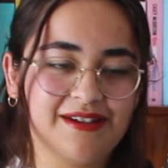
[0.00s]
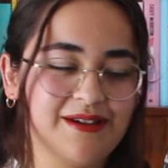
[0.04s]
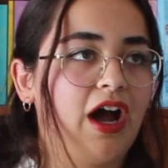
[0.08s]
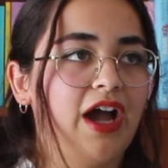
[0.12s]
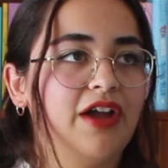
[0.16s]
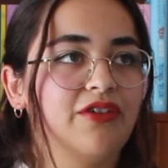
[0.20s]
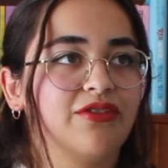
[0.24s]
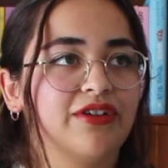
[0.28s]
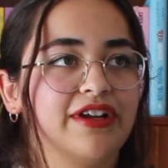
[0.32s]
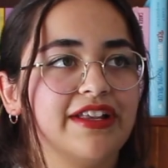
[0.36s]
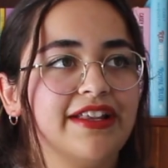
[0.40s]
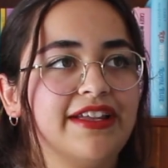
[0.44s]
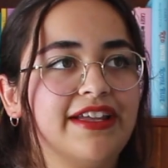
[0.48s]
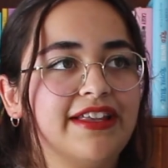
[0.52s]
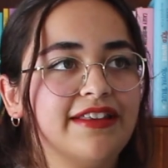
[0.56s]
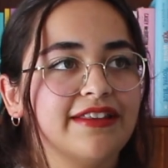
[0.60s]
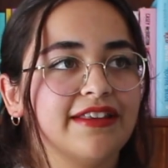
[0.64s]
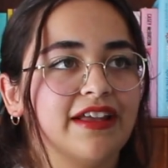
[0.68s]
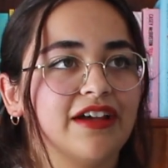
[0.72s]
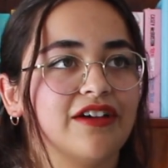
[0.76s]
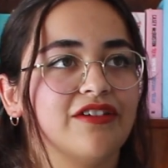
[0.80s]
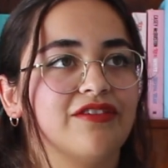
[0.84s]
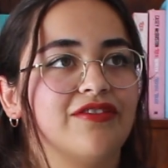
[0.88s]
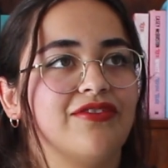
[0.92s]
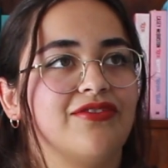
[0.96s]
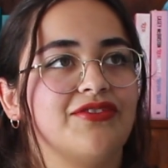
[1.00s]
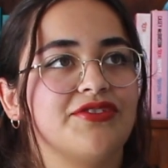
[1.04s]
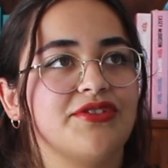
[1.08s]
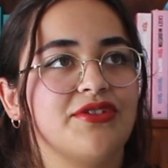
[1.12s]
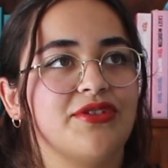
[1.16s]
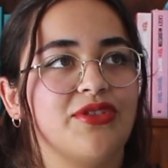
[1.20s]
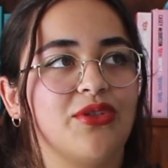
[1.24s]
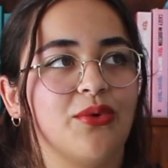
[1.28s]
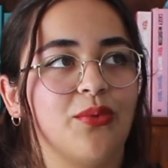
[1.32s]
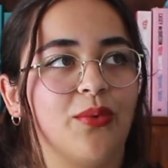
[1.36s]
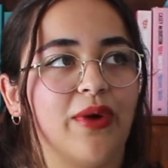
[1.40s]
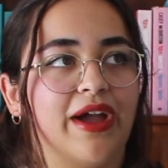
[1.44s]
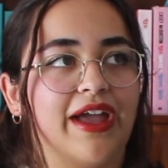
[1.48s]
I really
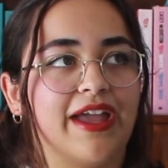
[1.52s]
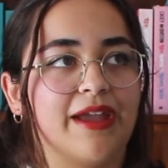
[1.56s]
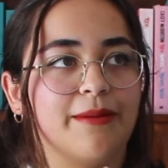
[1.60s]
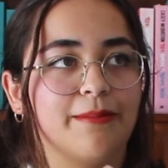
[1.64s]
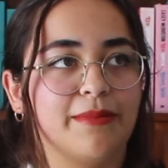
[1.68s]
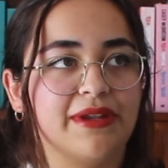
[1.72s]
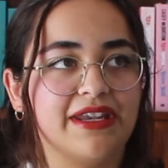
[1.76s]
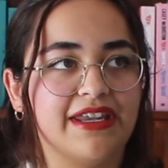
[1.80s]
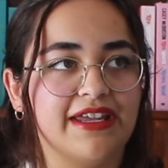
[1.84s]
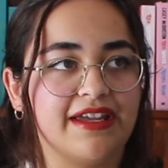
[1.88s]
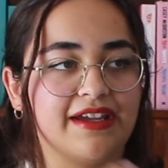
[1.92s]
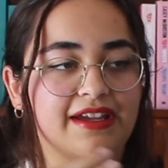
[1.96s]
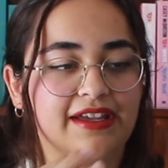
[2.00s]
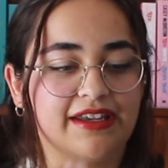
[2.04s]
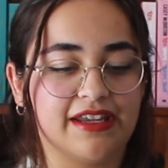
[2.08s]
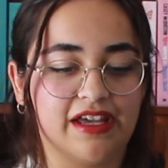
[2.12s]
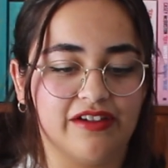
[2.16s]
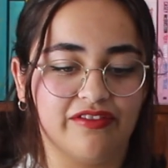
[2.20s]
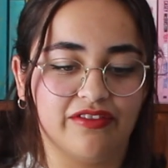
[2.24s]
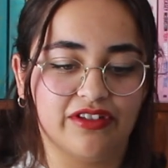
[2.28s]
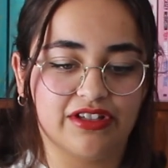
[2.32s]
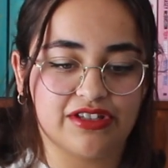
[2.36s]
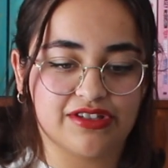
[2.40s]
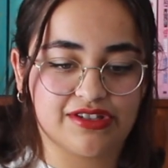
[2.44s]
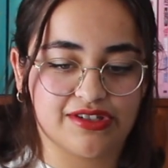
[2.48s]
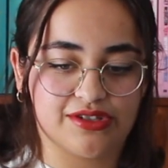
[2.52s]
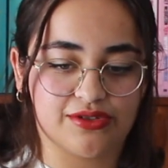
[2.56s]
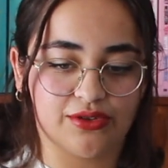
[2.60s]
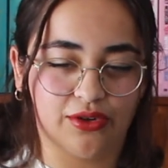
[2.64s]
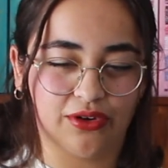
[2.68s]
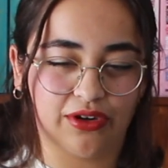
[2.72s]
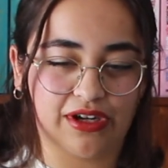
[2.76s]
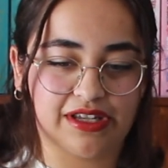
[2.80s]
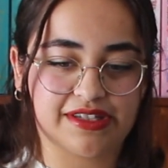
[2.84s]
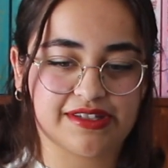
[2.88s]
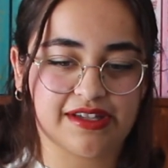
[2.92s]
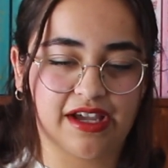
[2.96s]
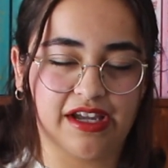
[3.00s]
loved the way Monique and Evelyn's
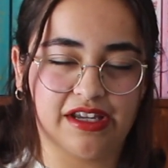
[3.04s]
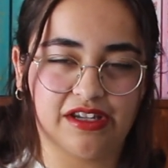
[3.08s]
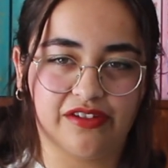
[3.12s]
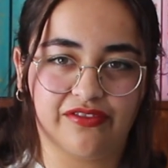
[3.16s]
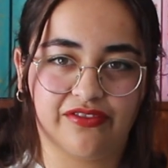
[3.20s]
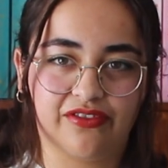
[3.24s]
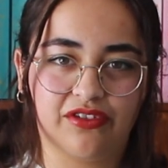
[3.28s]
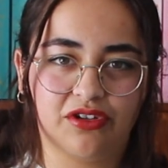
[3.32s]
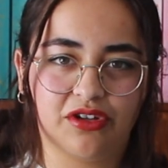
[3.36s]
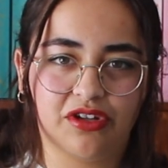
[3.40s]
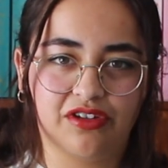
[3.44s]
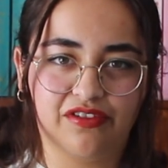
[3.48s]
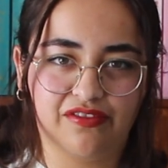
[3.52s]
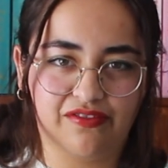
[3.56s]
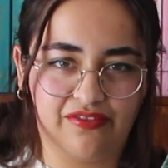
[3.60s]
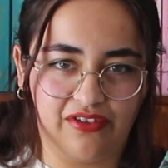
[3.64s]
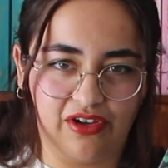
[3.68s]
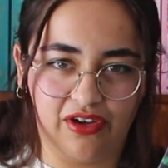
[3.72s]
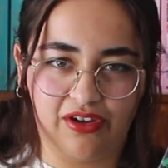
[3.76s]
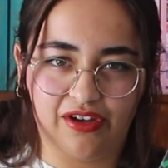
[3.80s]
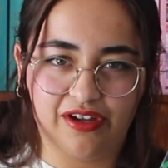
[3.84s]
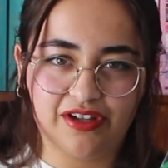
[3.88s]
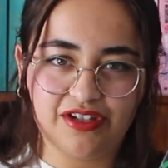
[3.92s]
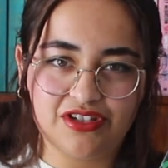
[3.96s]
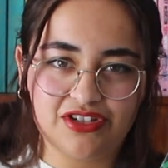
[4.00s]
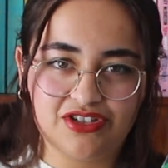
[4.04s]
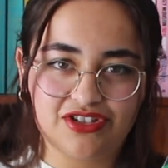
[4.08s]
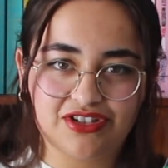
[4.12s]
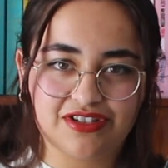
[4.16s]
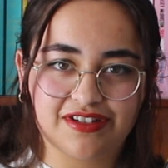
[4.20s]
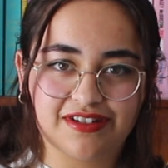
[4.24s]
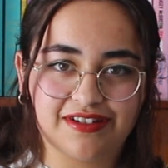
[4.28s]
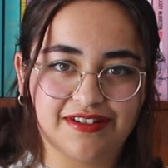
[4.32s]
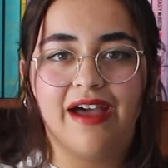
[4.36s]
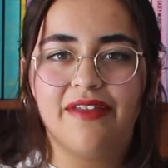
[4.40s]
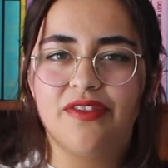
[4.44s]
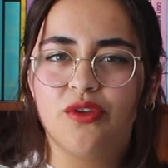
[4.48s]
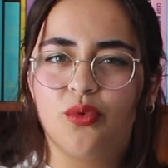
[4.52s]
stories kind of converged,
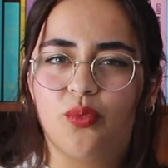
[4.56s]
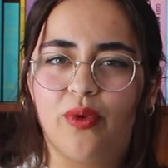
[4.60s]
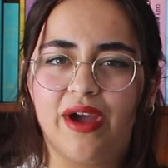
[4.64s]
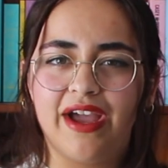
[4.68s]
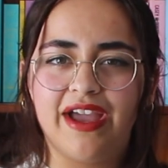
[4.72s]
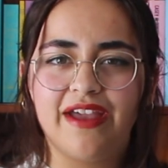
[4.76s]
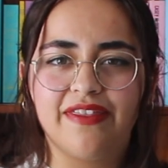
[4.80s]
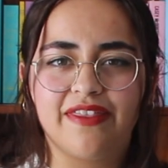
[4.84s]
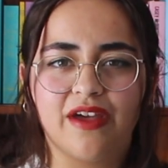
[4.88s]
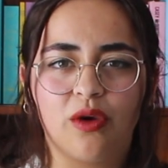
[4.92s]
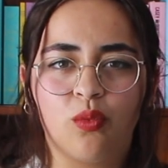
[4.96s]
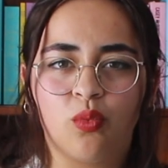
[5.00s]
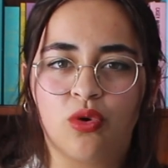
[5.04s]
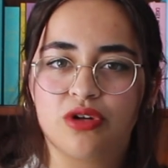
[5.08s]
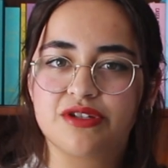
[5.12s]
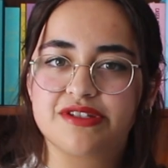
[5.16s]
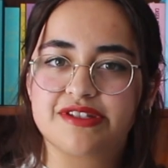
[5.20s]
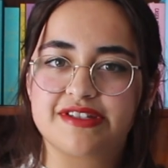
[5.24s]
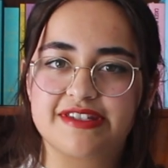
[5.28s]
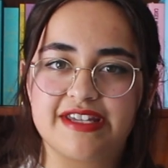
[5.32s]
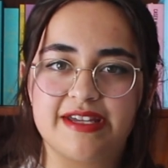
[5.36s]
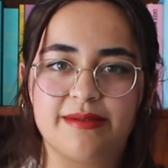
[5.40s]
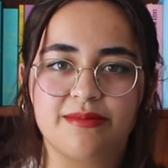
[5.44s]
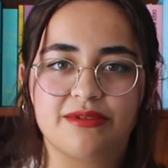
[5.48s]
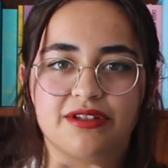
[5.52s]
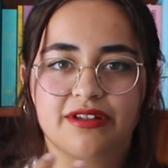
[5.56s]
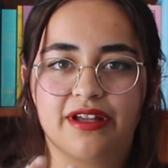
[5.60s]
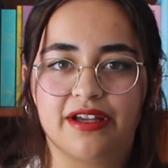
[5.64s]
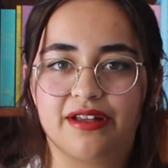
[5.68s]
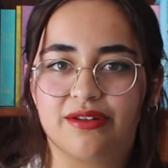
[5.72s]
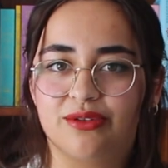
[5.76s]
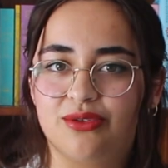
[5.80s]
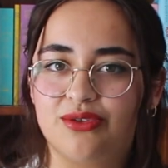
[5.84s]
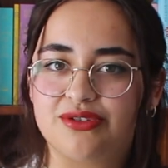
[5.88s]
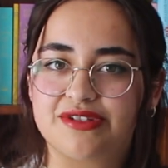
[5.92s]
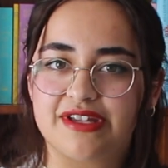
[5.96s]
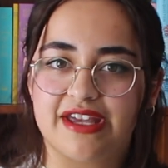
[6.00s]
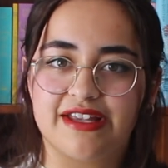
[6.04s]
and the way that what seemed like
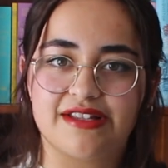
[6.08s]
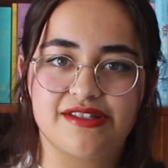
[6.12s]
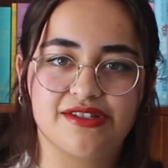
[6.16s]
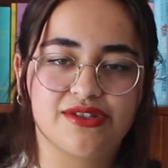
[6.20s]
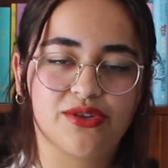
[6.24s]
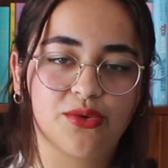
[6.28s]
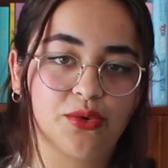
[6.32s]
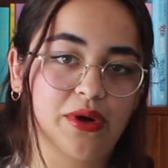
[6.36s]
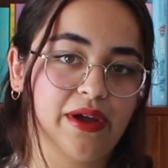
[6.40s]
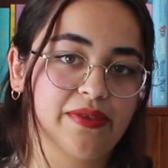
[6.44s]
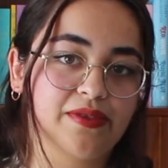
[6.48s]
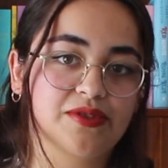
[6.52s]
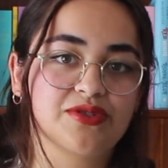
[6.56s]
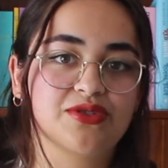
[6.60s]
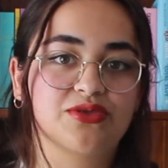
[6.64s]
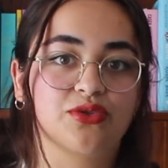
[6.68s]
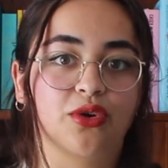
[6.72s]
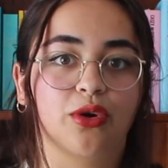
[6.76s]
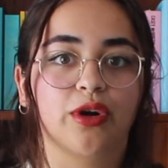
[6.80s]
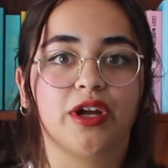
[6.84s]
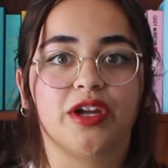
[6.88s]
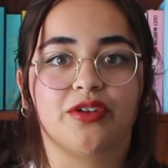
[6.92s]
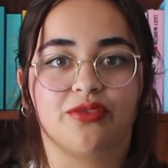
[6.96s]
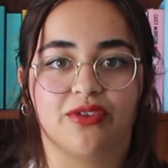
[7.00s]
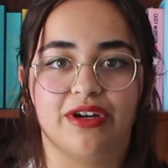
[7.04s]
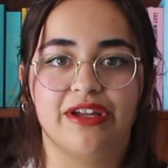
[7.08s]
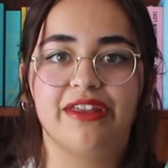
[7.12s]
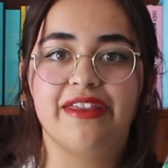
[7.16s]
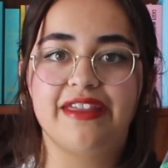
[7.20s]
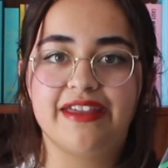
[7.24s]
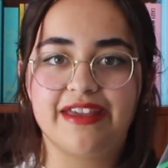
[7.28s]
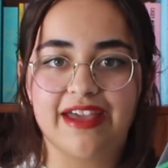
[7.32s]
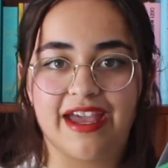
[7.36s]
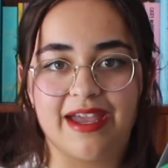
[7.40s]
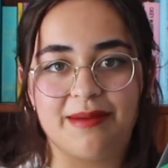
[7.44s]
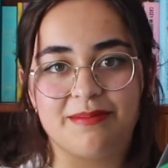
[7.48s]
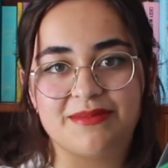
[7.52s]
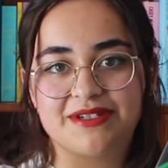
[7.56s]
loose ends throughout the story really
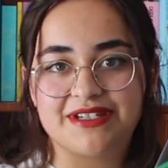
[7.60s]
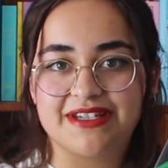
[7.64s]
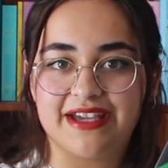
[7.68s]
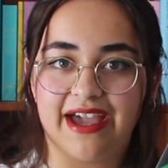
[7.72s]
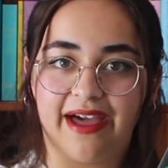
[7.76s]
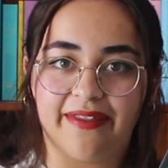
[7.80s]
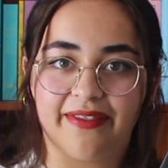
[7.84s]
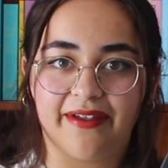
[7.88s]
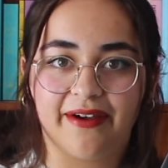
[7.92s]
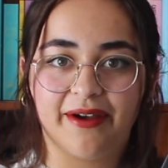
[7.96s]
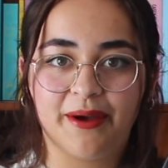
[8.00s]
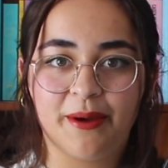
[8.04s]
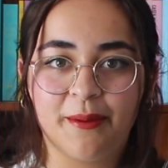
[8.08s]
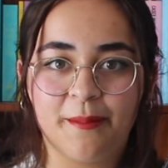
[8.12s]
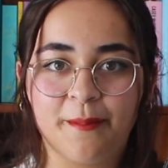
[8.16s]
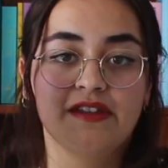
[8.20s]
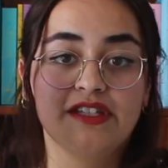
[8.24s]
came together.